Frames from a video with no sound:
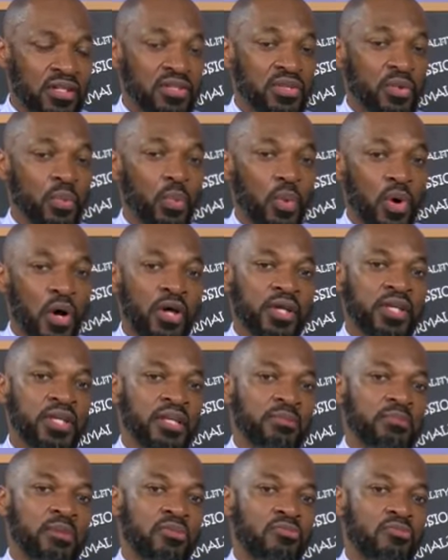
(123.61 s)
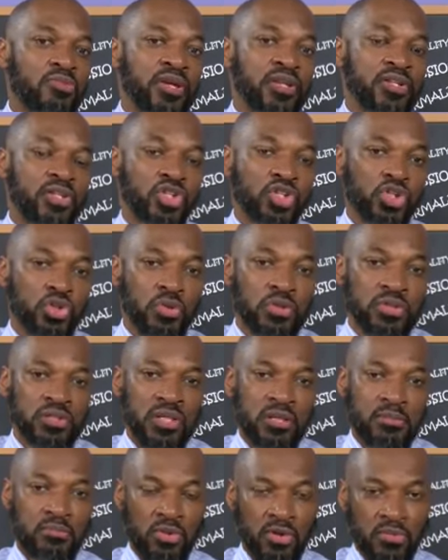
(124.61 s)
the working memory and the
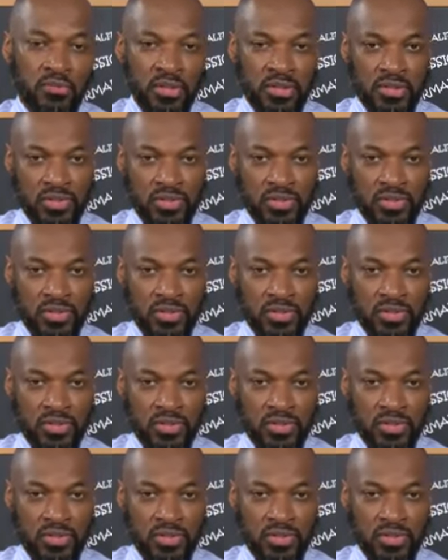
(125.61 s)
short-term memory.